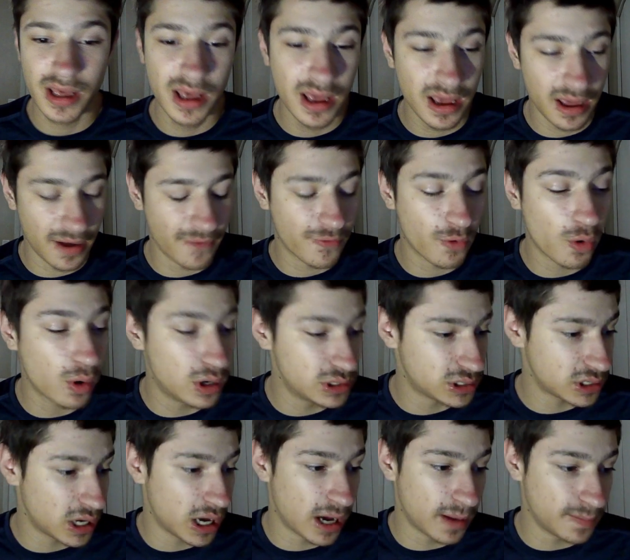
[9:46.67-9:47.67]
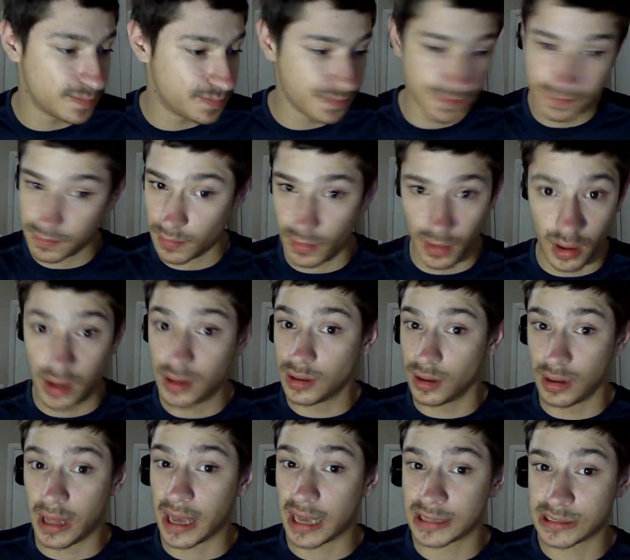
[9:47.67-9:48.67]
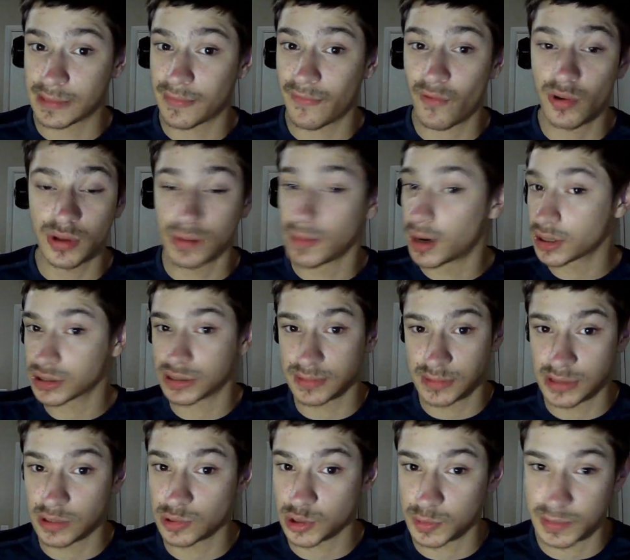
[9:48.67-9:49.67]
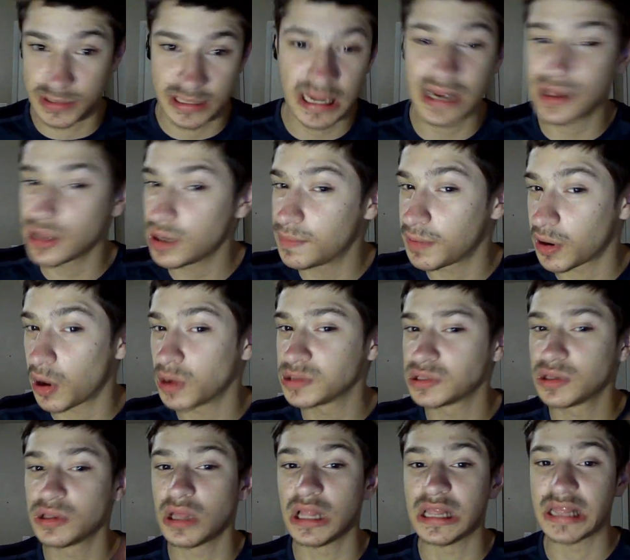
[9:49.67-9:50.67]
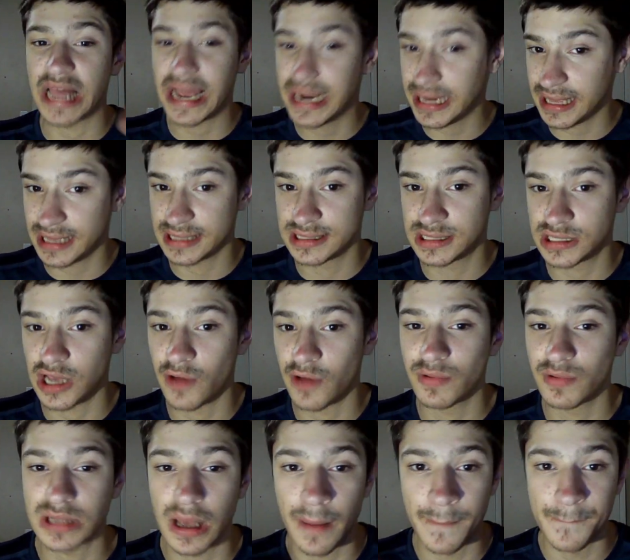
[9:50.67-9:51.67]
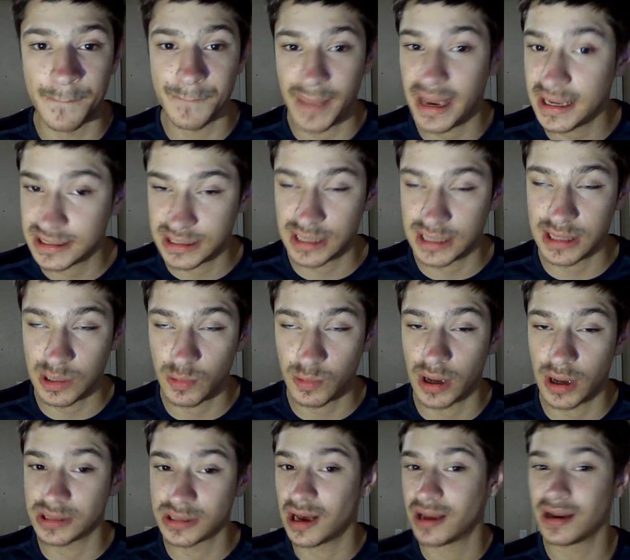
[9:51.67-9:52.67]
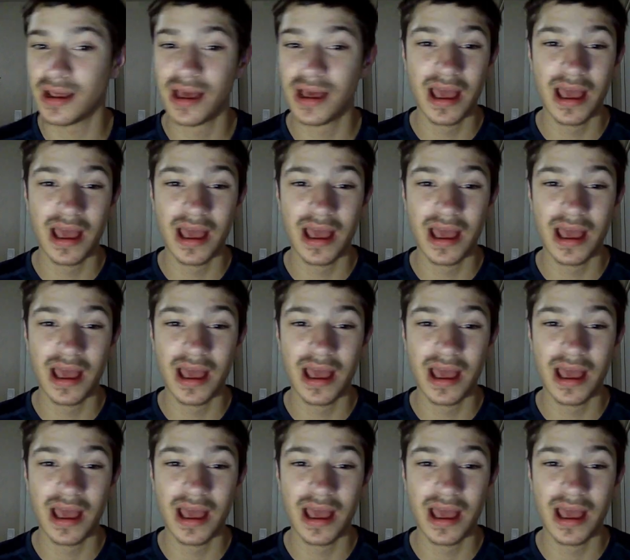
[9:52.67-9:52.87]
And of course, like I said before, the models themselves were spectacular, but also the lighting itself was amazingly well done.